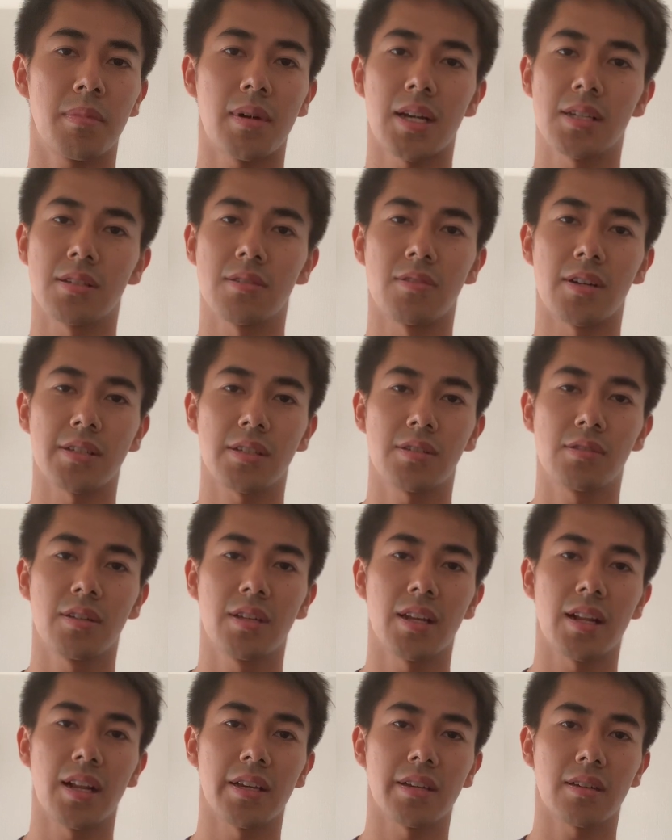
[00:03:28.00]
as long as you
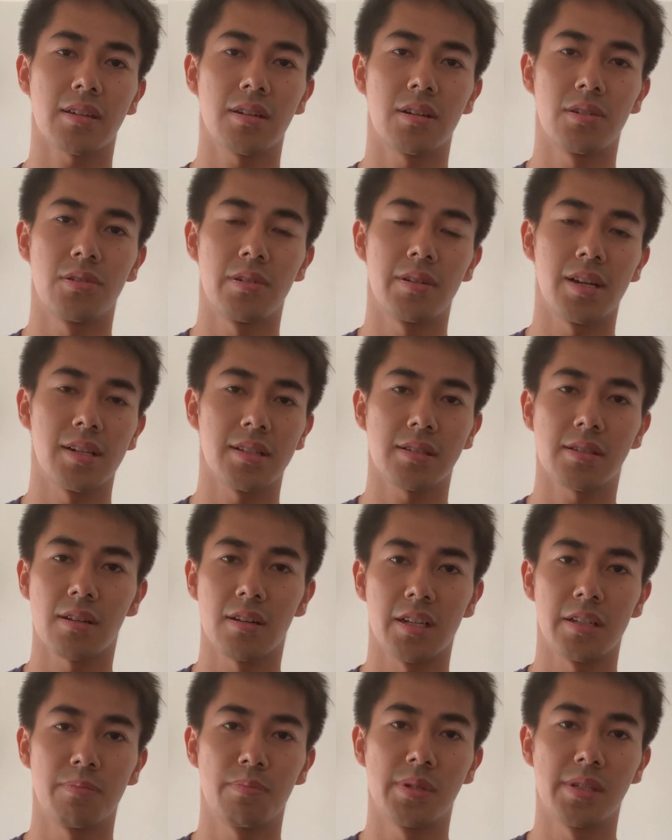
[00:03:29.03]
get like a real
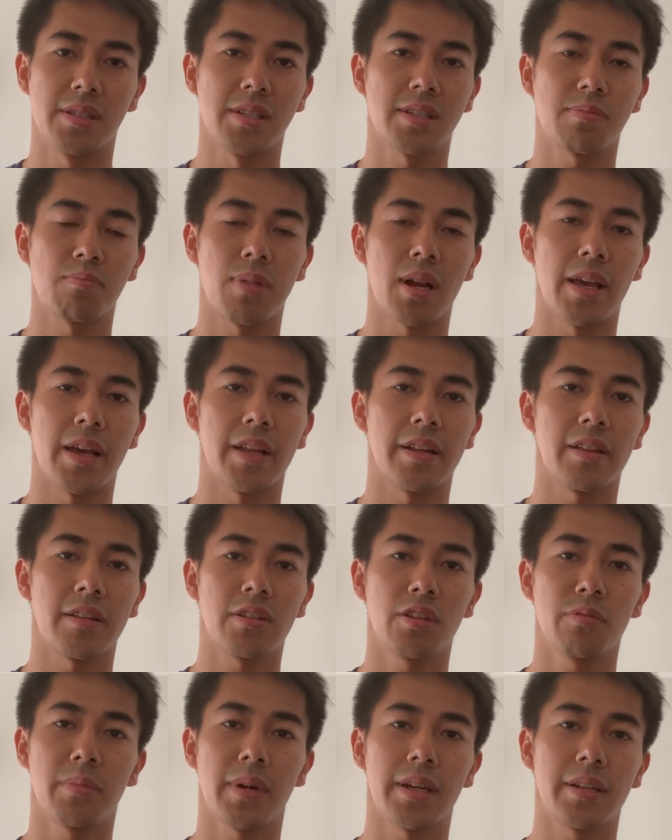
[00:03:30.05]
solid business plan,
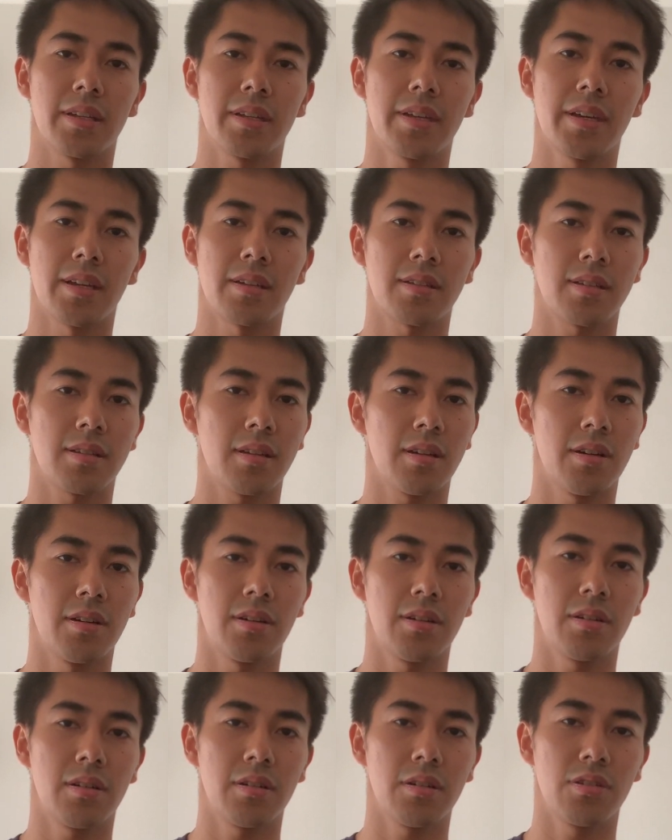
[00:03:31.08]
you might get
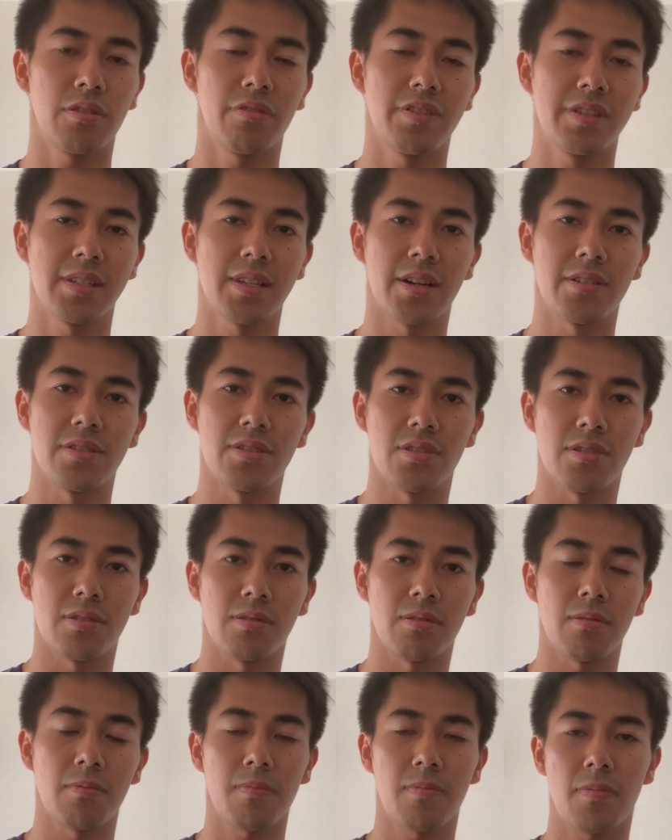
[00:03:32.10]
your visa renewed.
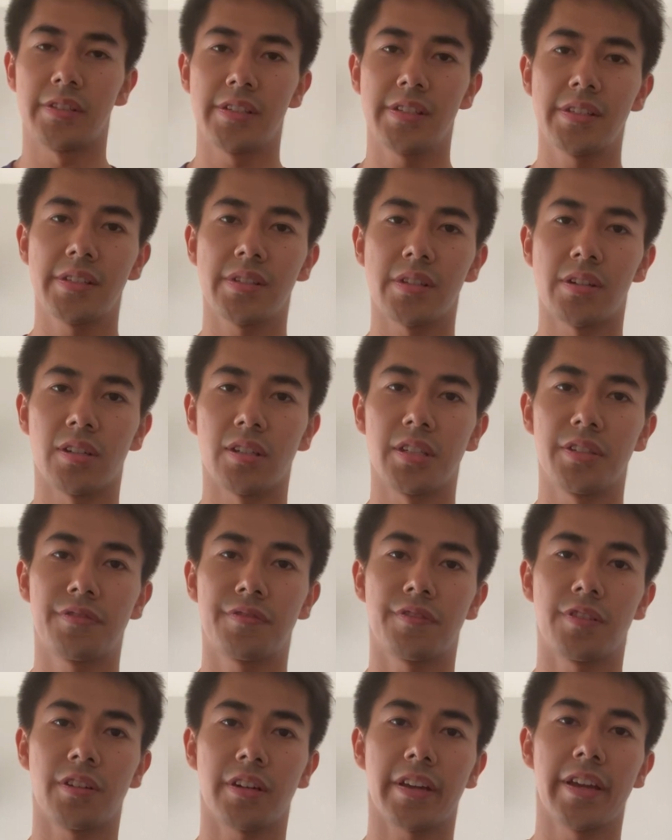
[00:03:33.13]
This is only
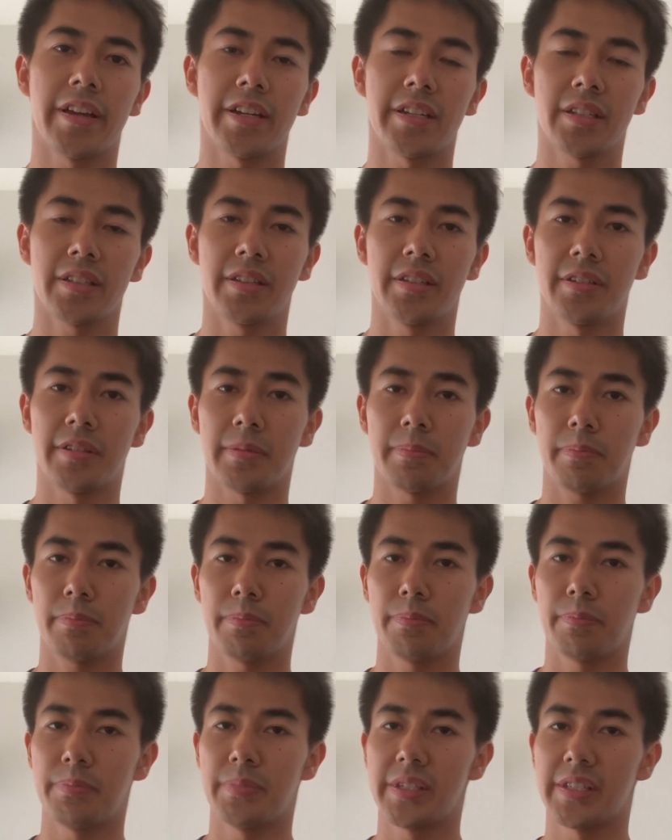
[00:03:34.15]
for getting the
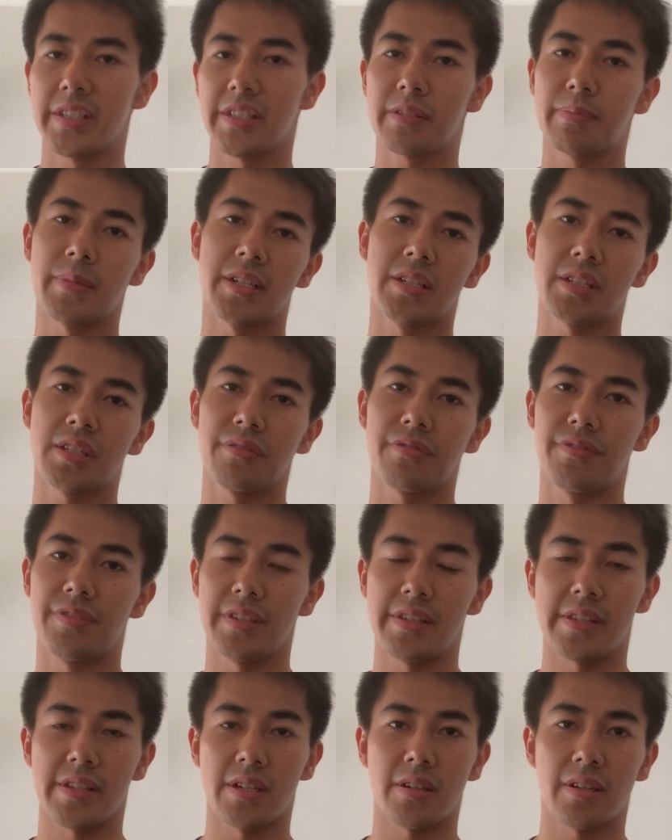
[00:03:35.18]
business manager
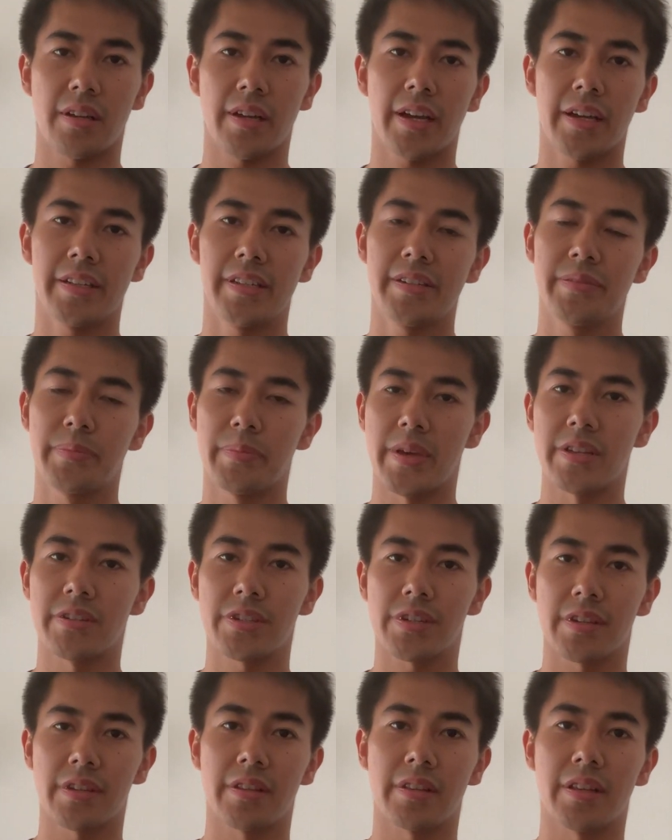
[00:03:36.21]
visa. I didn't
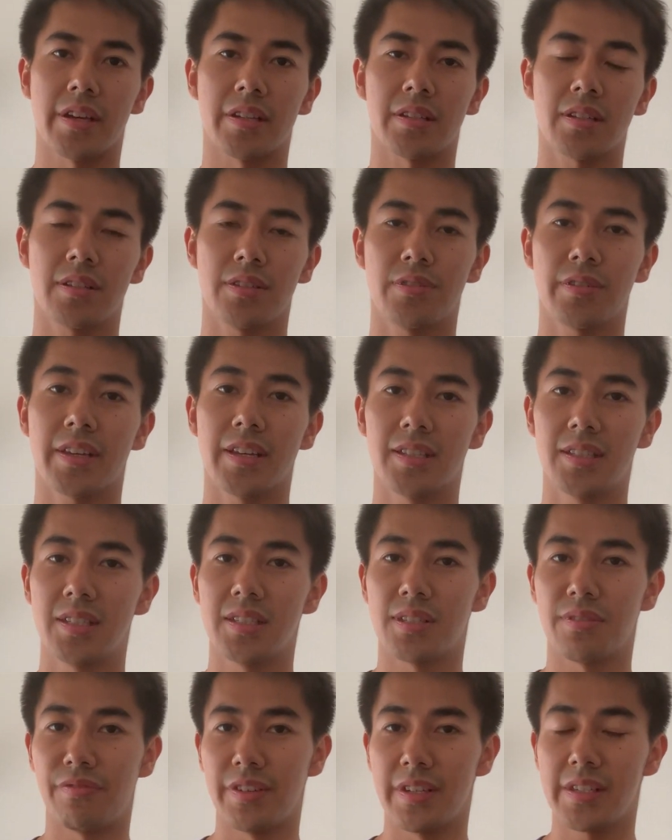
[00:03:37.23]
mention that to get
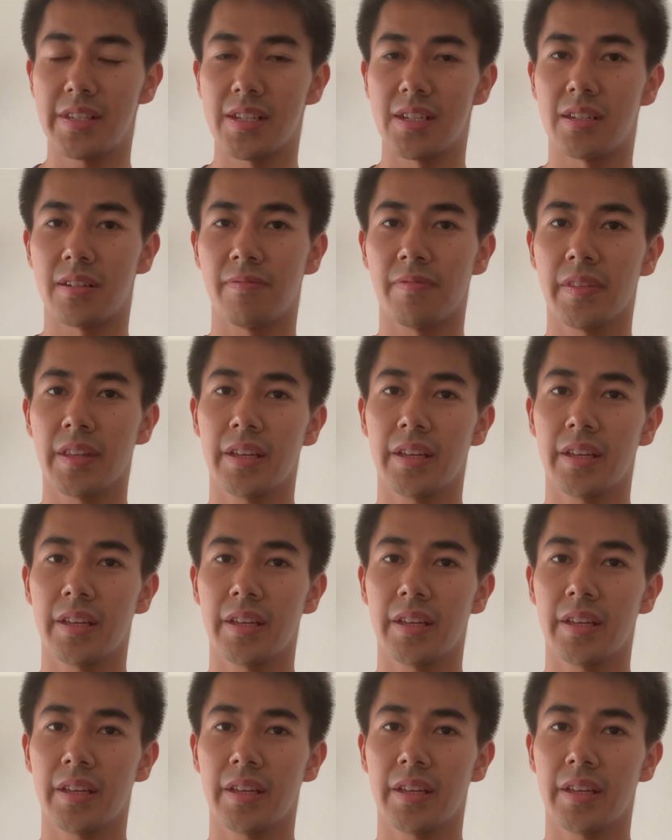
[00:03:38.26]
this visa,